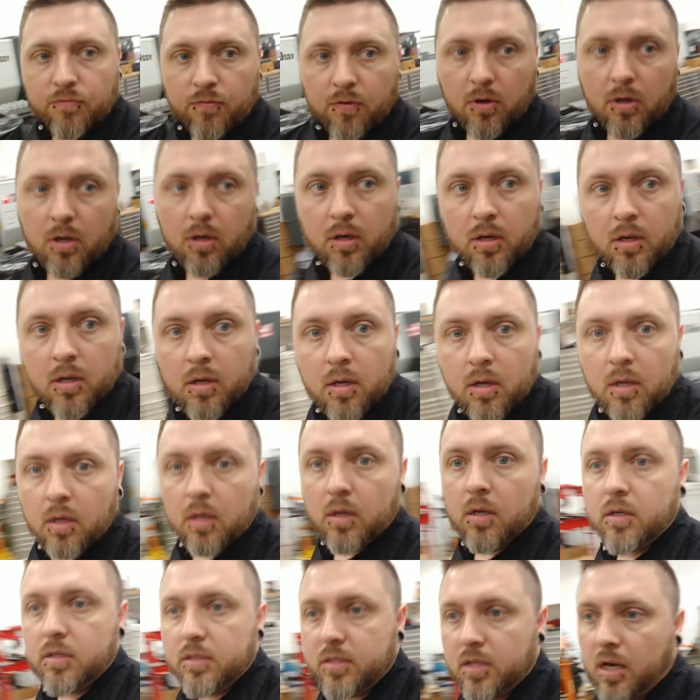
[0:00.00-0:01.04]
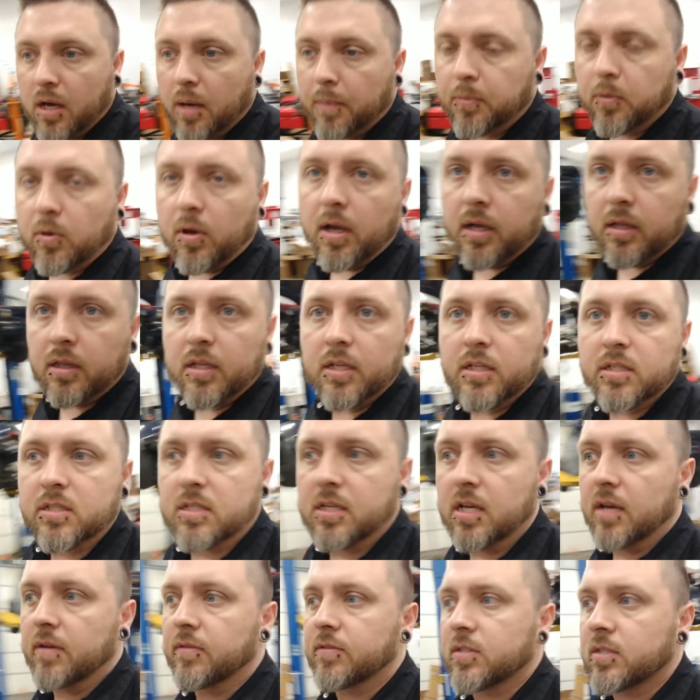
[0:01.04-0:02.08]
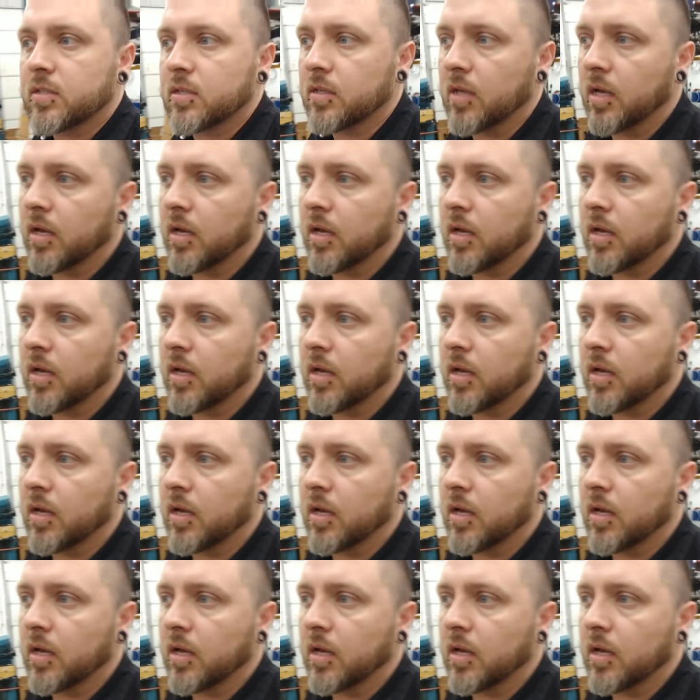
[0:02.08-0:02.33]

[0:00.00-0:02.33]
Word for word: for to upgrade these diffs